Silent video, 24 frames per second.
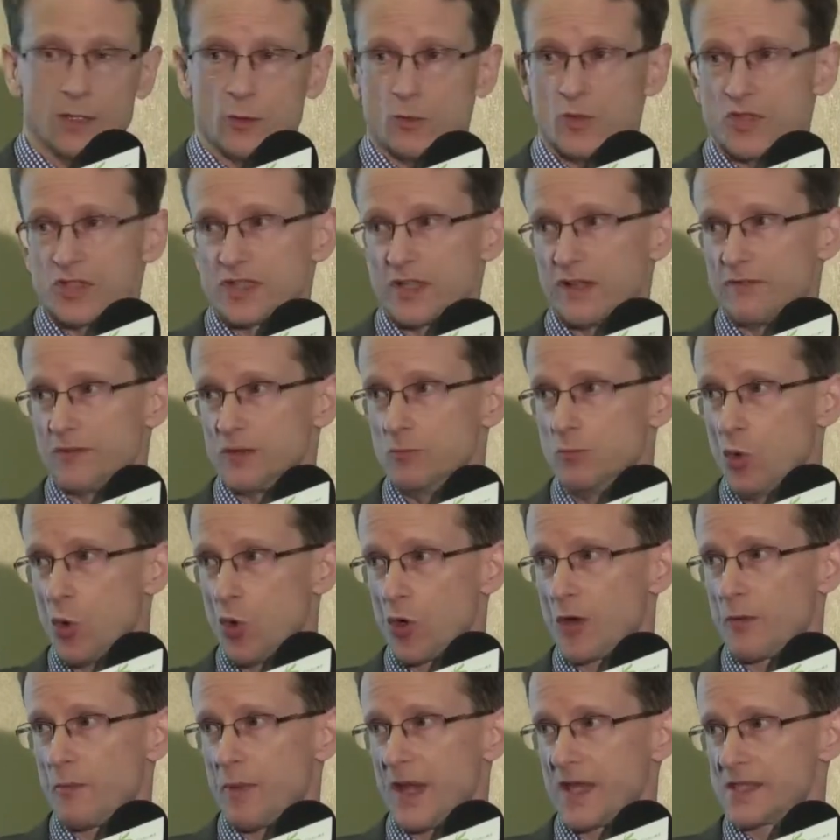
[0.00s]
which gave you more
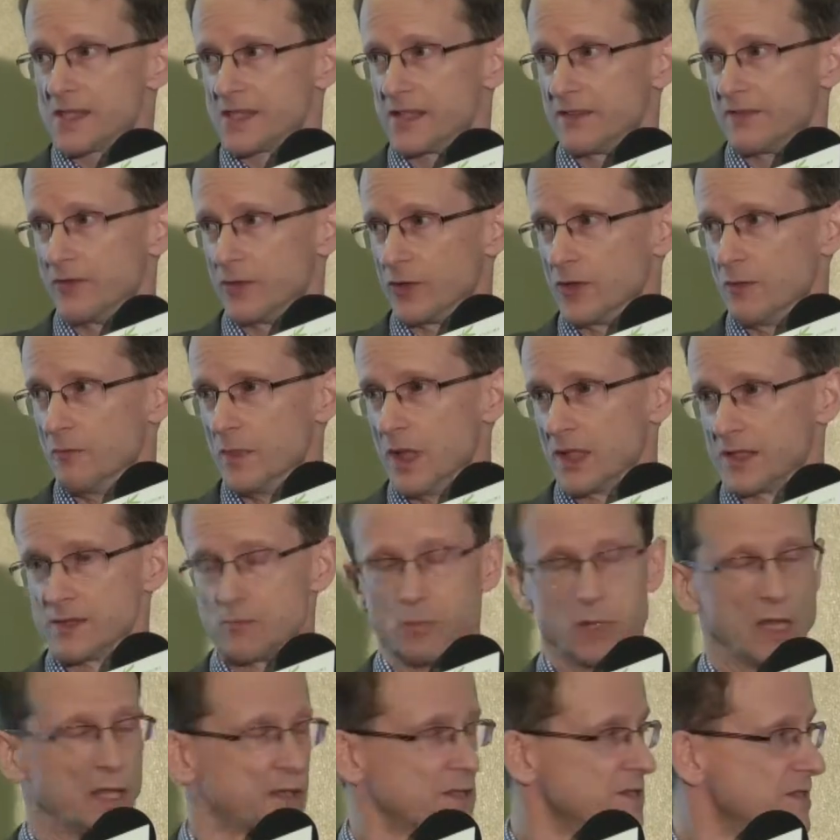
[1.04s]
capacity for your
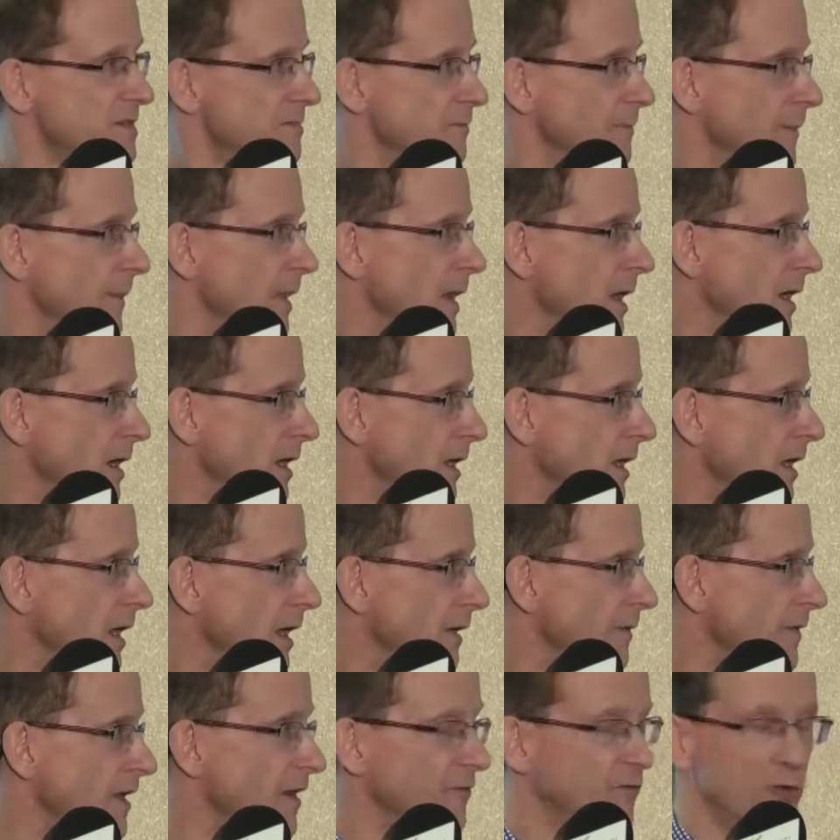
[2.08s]
multiplex,
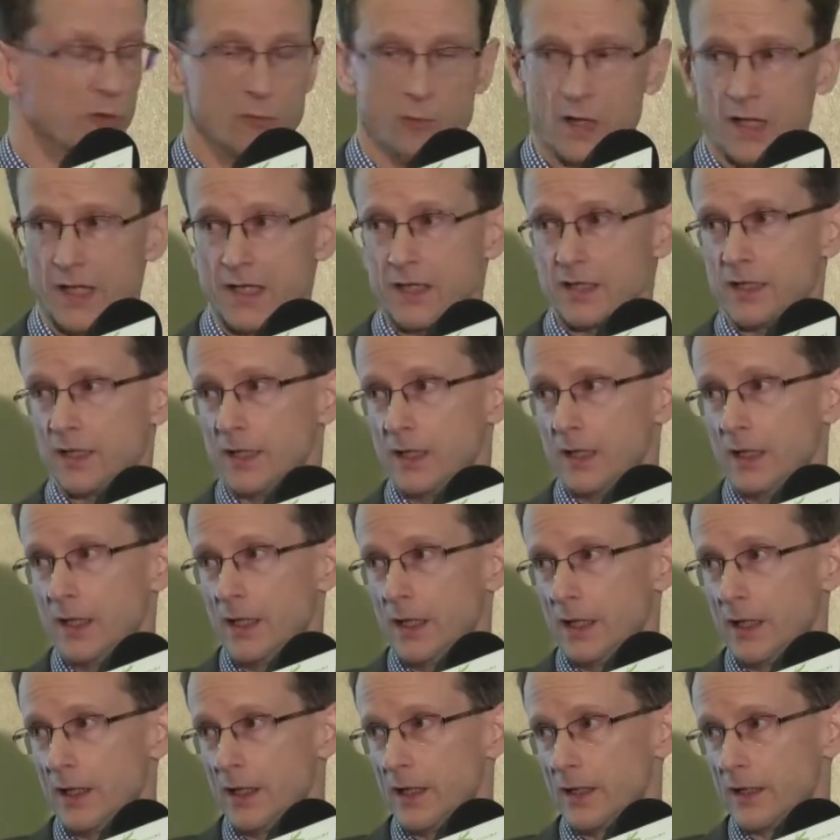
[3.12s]
and therefore made
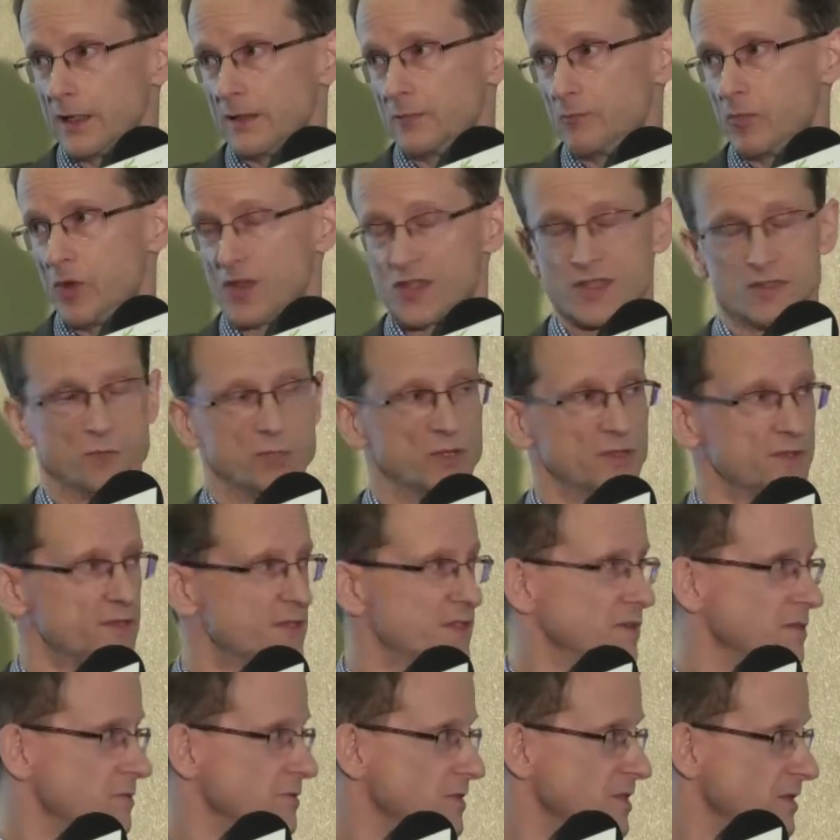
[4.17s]
it possible
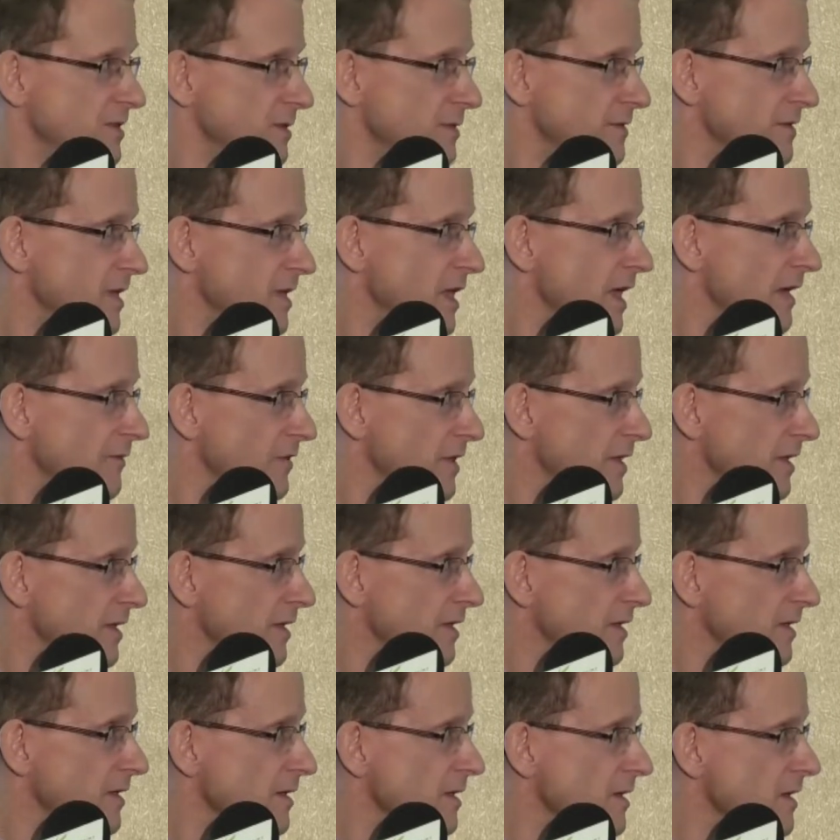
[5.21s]
to have
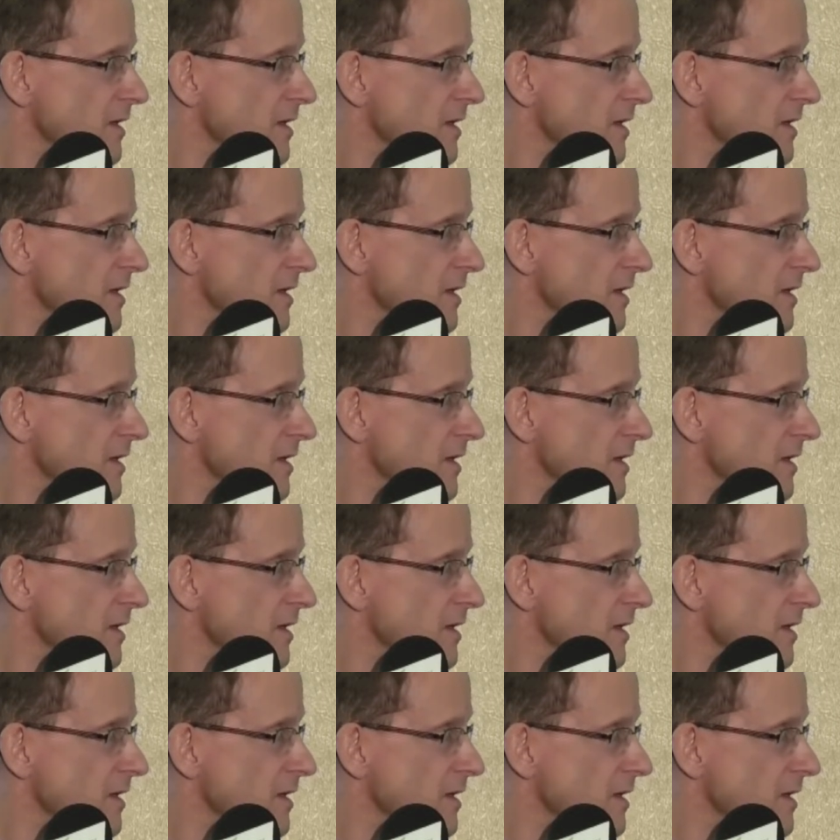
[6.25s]
a